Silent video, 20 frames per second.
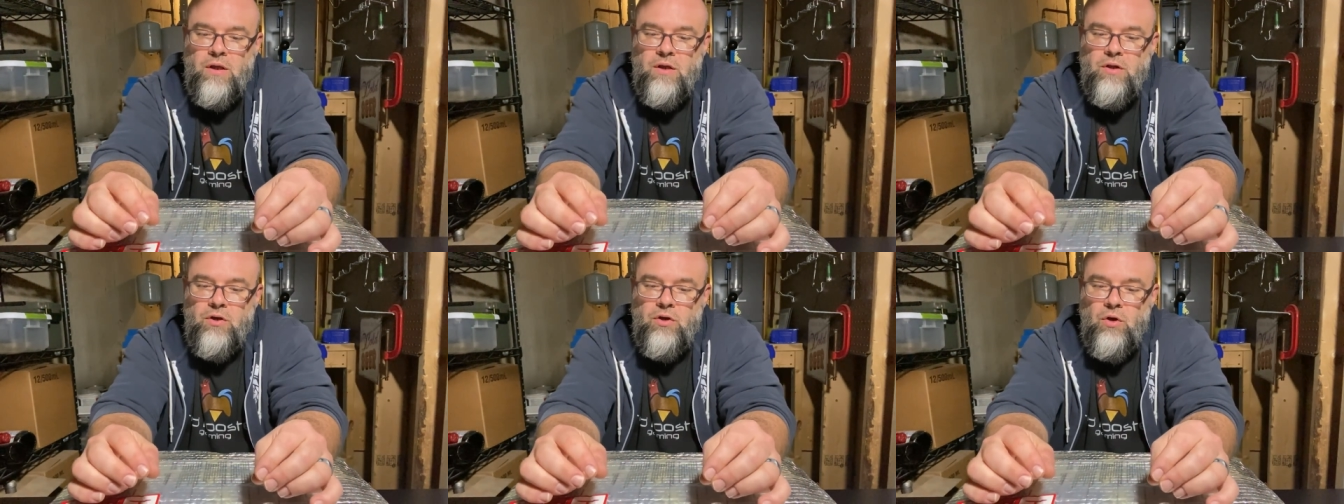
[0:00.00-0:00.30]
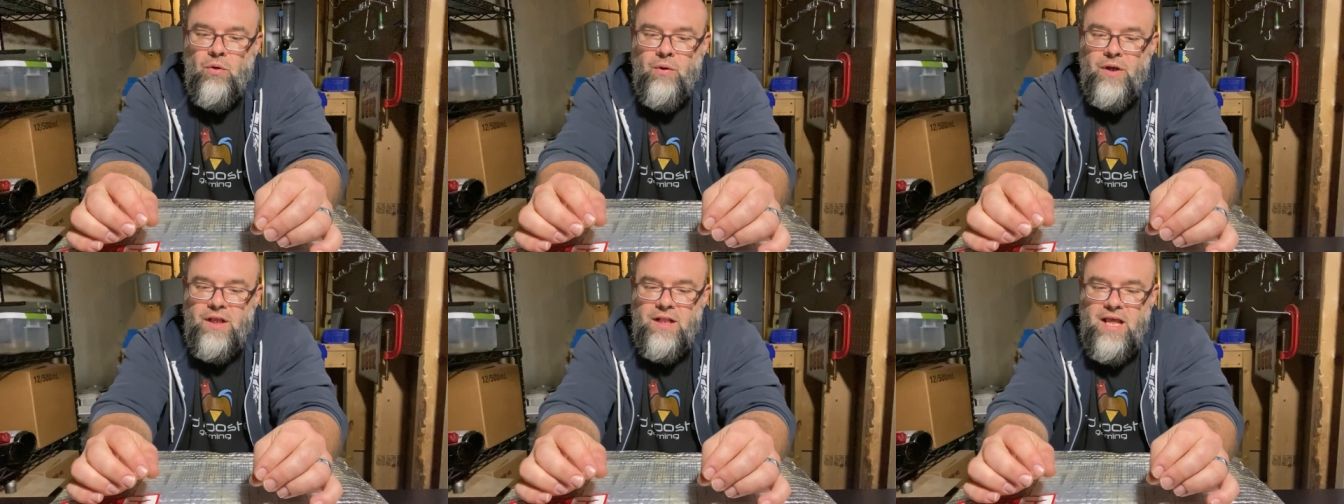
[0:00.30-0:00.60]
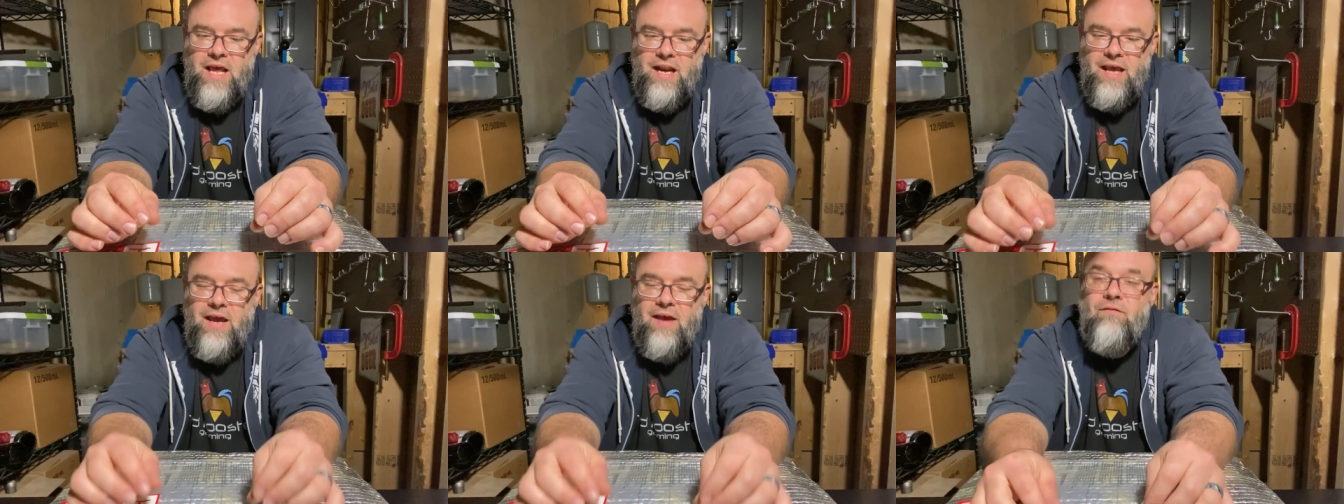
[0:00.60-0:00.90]
knowing
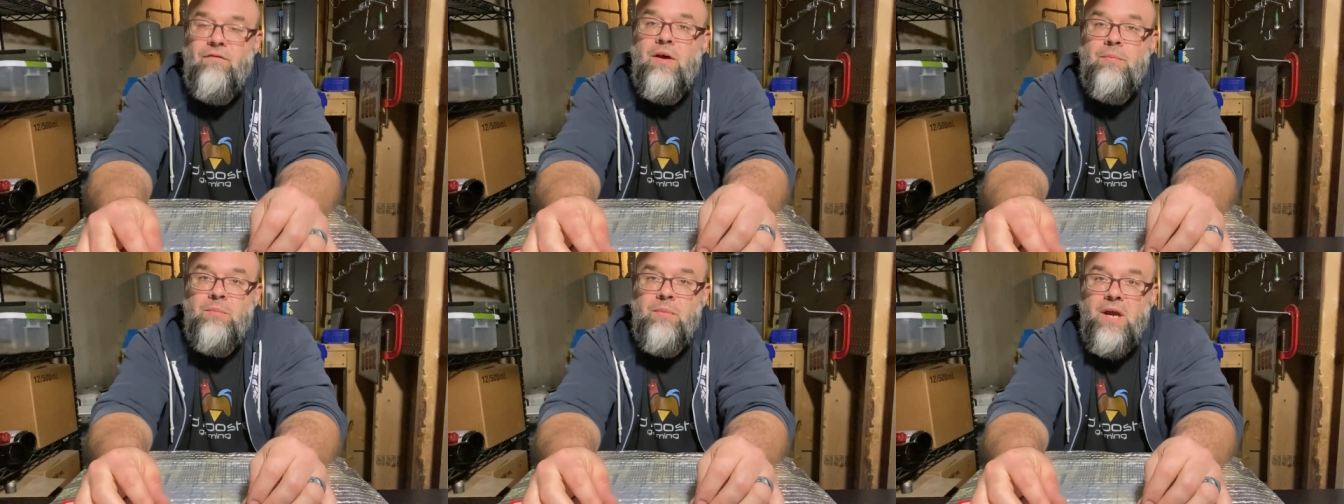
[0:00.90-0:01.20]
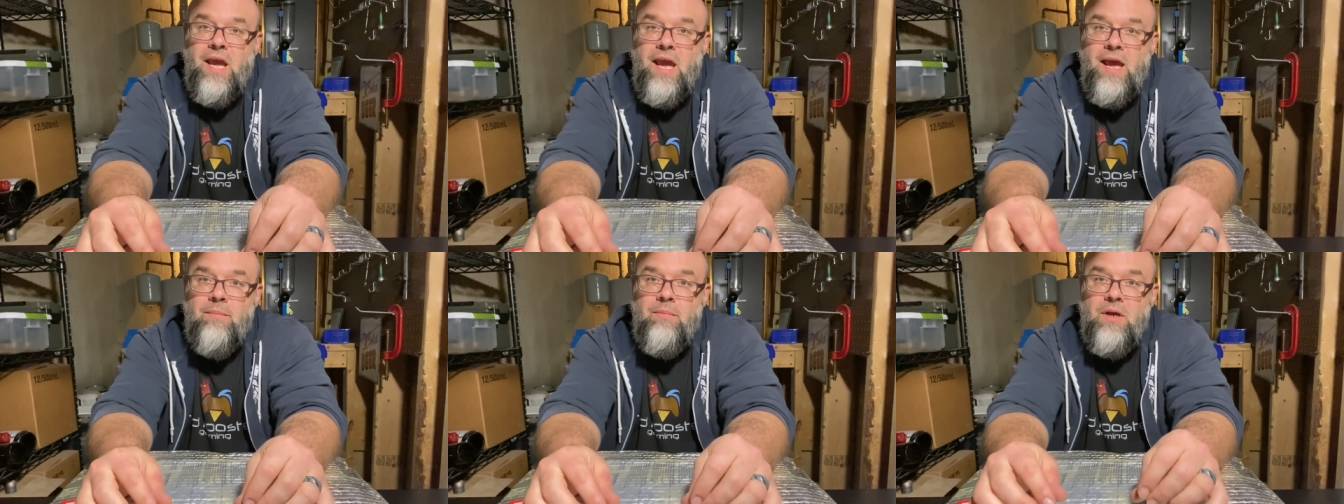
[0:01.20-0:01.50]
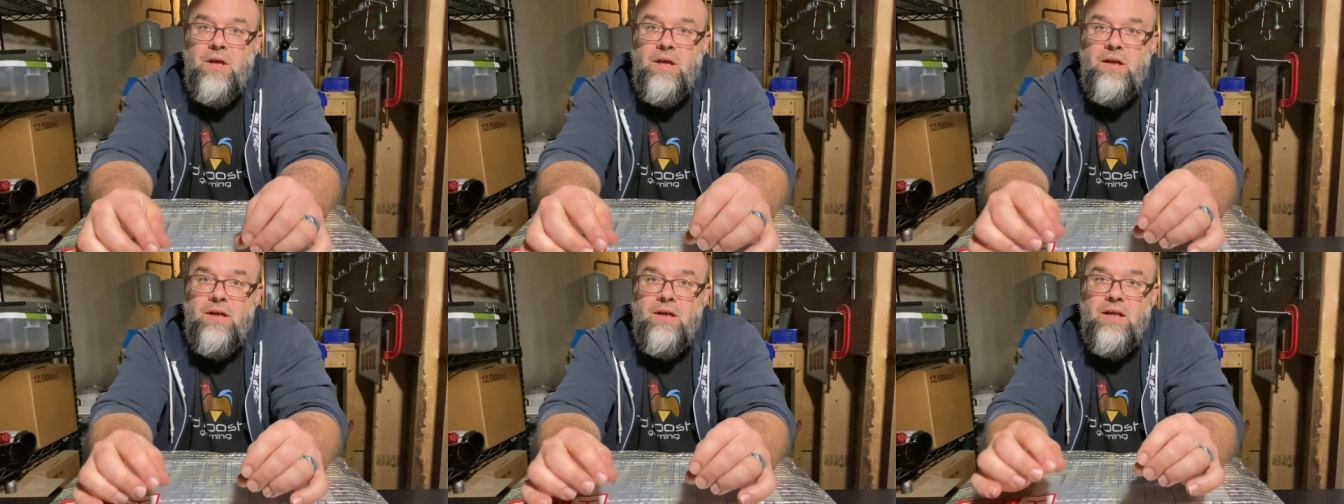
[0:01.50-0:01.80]
that F M
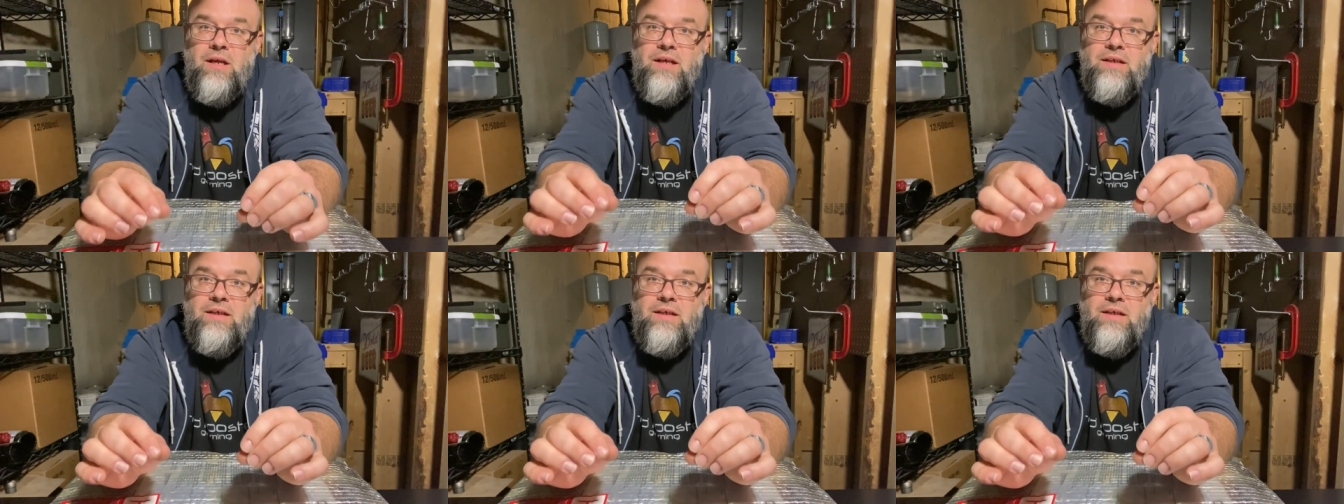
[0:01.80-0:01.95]
Gammon